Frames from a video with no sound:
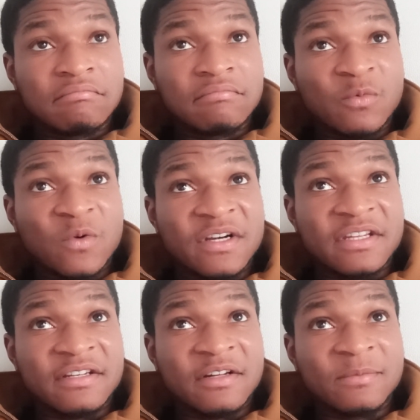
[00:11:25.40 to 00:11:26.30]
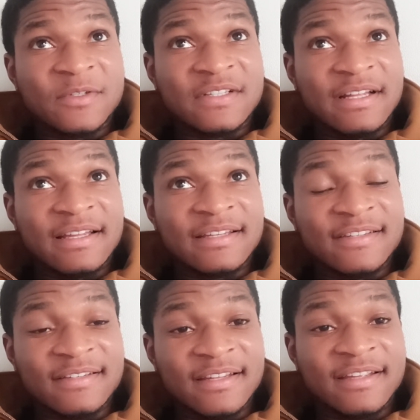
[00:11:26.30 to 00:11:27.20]
working almost like
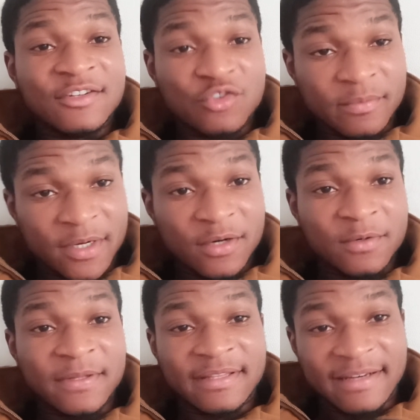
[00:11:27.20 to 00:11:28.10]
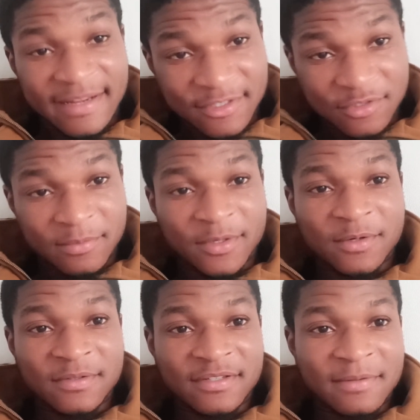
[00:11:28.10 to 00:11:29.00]
today and tomorrow and then next
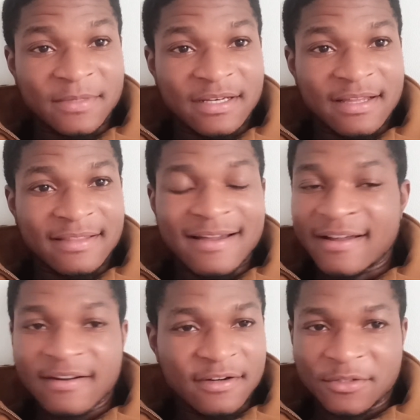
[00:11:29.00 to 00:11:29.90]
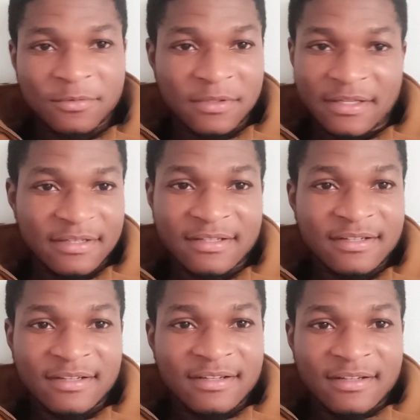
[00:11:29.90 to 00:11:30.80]
tomorrow or something like that. I can't do that.
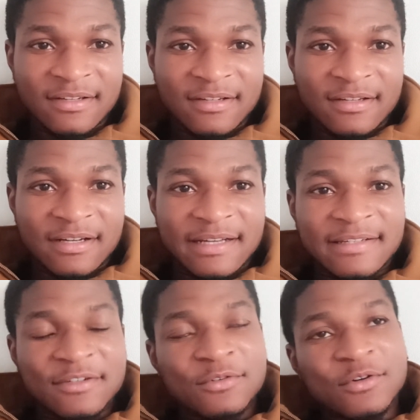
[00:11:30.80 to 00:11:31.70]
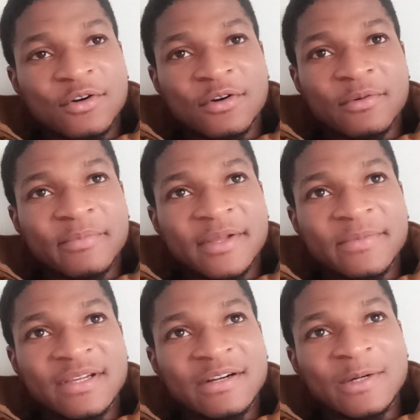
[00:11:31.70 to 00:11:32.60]
I tend to go home
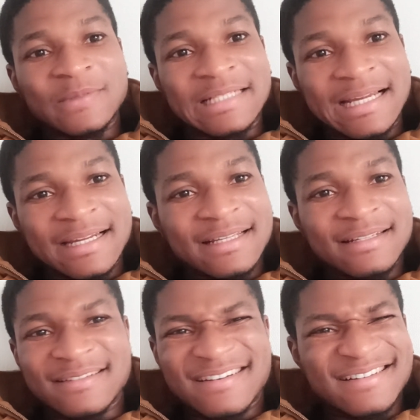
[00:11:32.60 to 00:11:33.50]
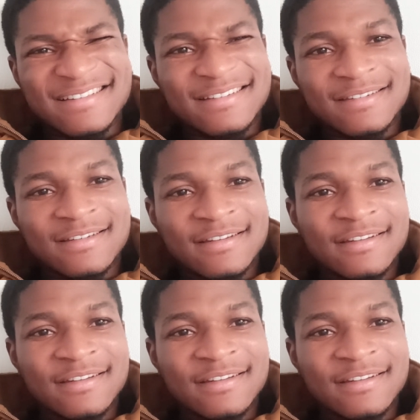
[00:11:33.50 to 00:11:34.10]
maybe around 9 highest